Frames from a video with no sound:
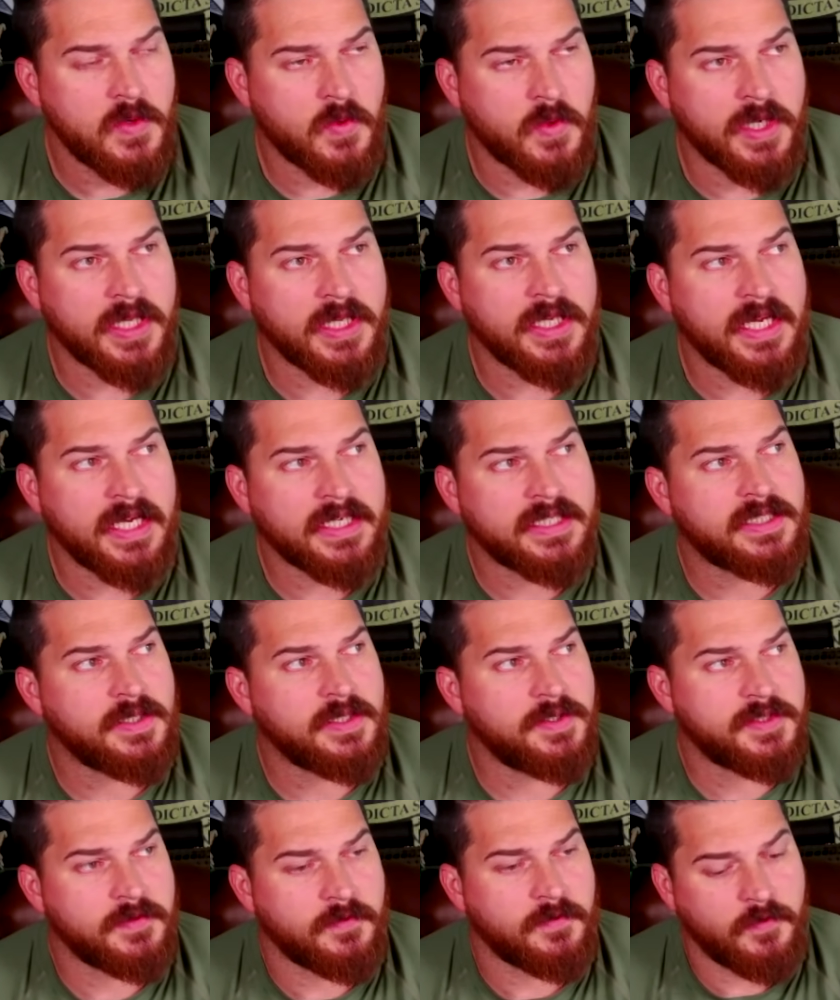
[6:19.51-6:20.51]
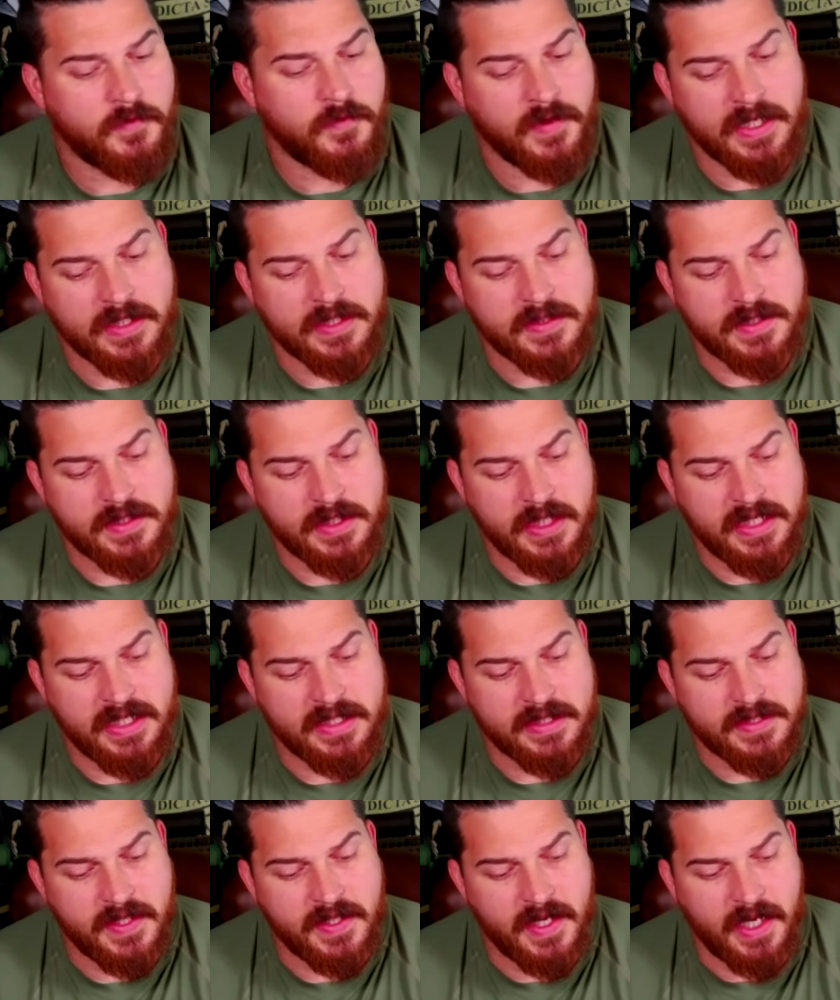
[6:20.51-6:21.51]
One of the next series of events
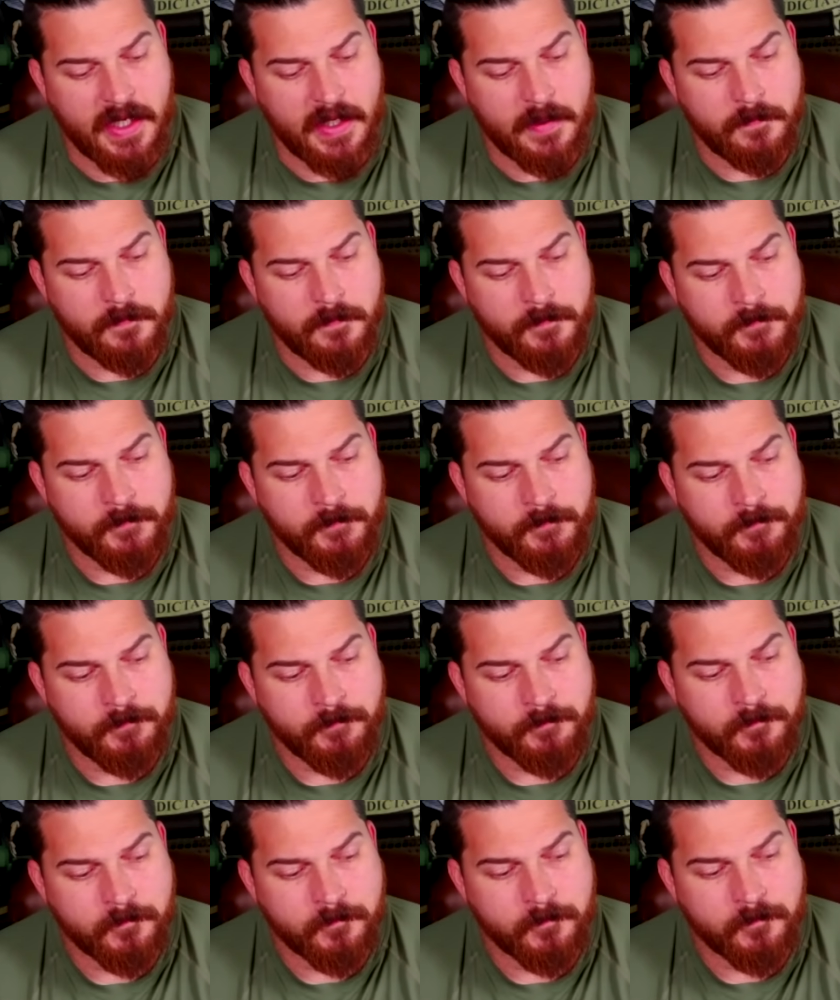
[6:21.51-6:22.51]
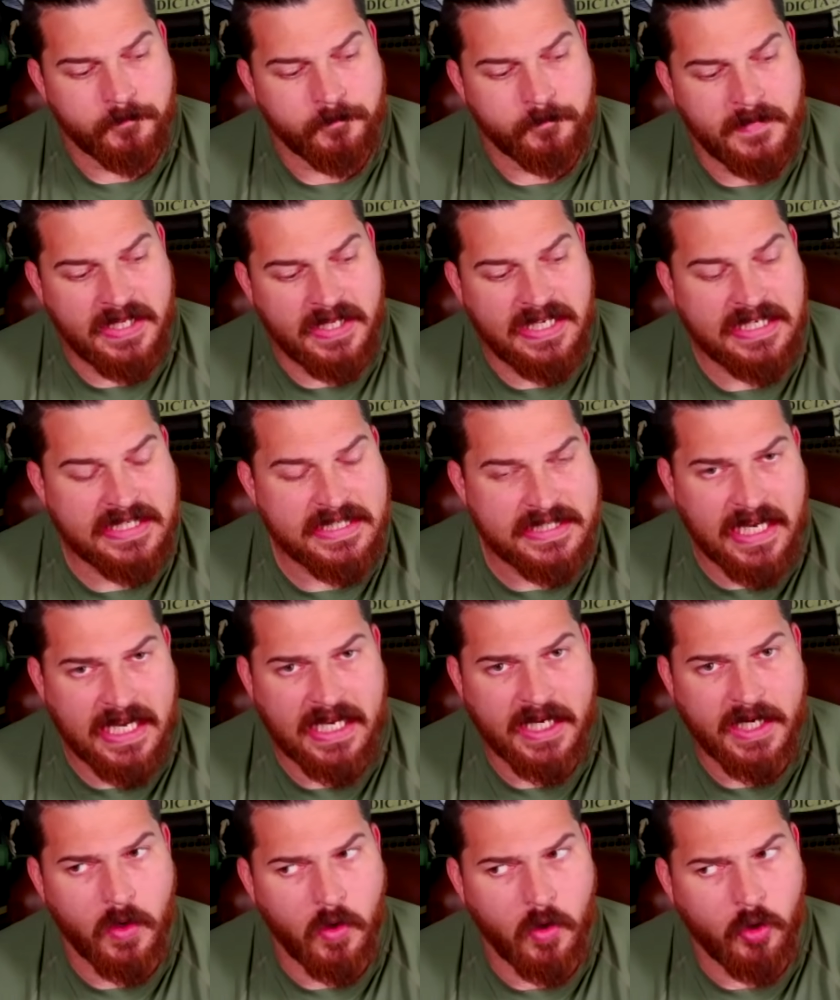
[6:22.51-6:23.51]
is that he's
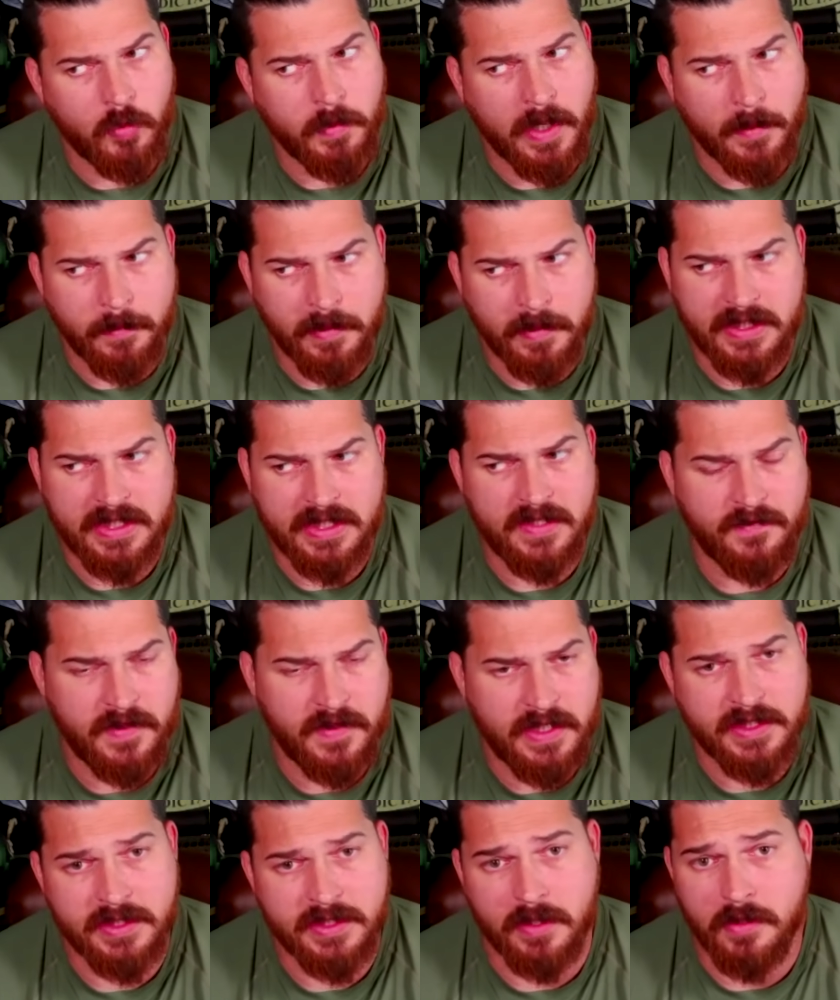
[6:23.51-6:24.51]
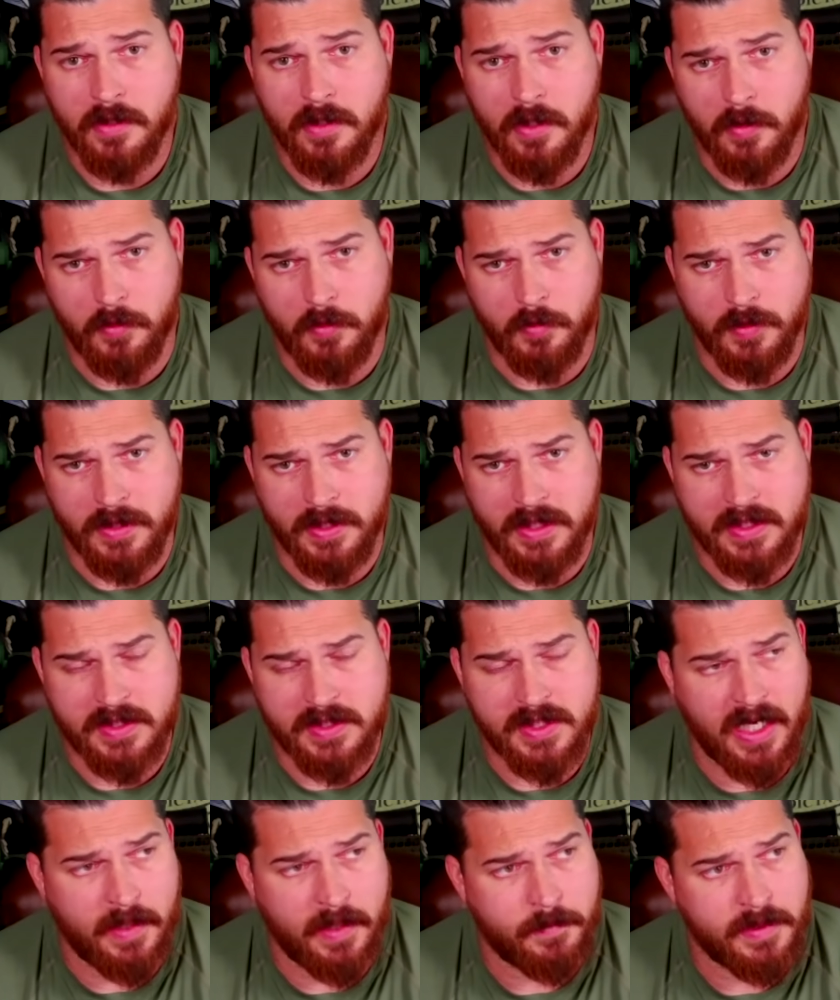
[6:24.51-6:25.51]
at home. I believe he's alone when
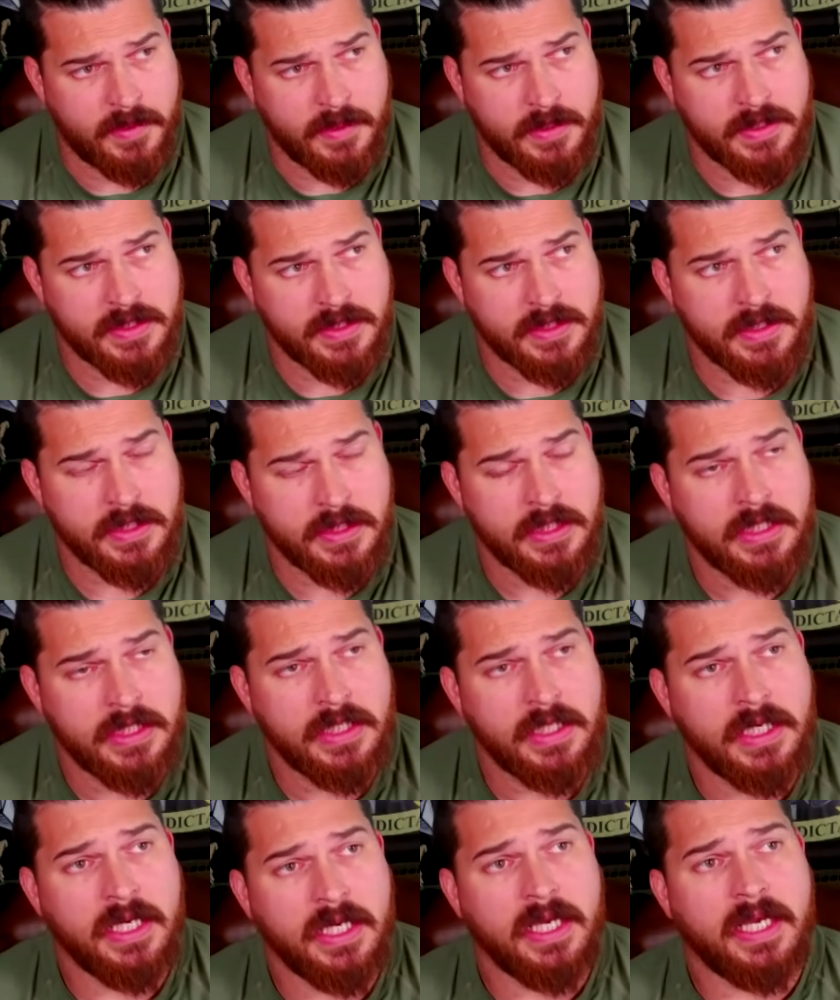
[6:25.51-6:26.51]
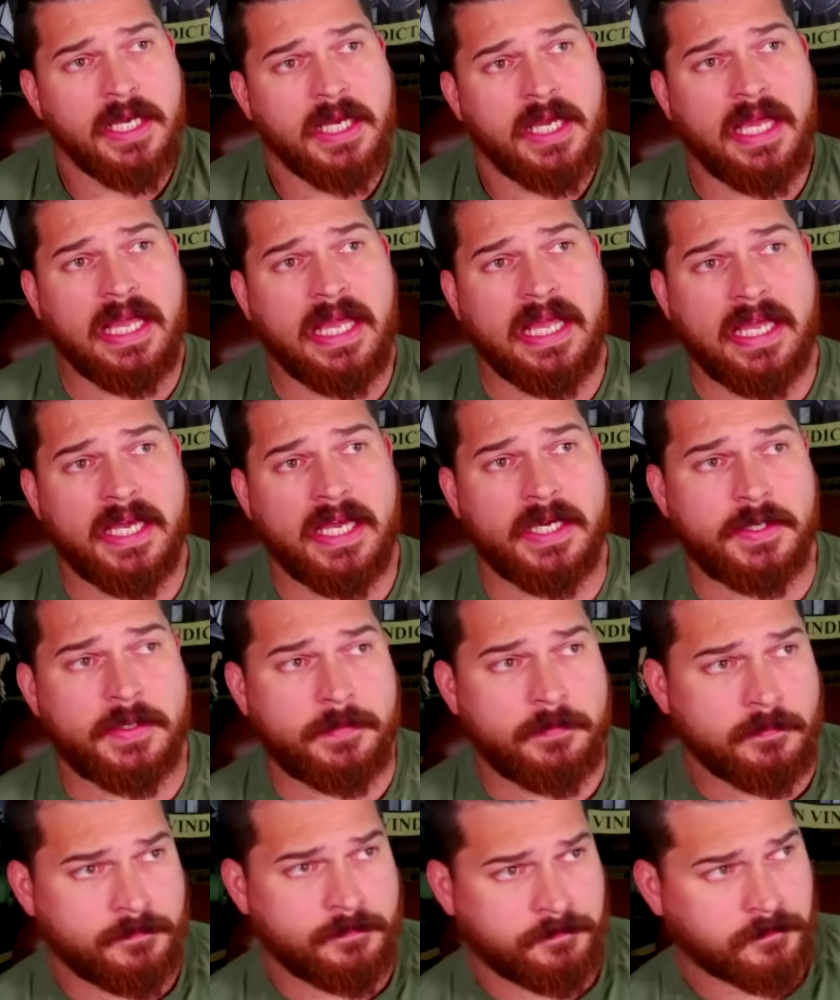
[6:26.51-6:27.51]
this happens.
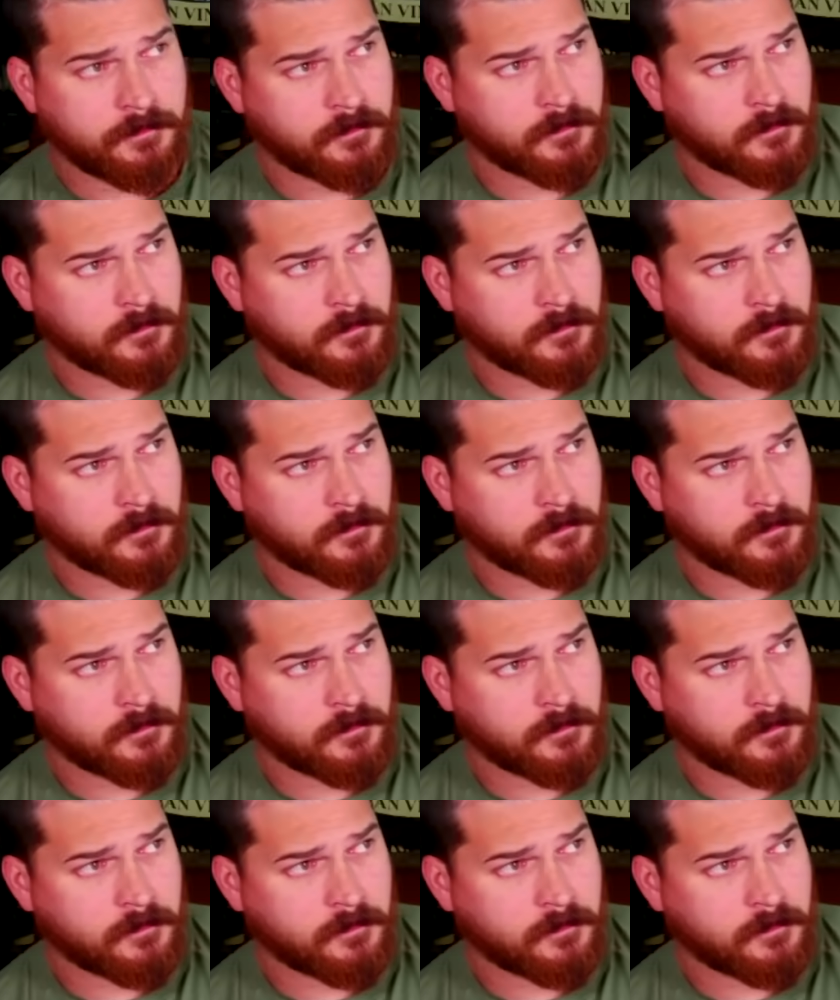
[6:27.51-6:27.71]
And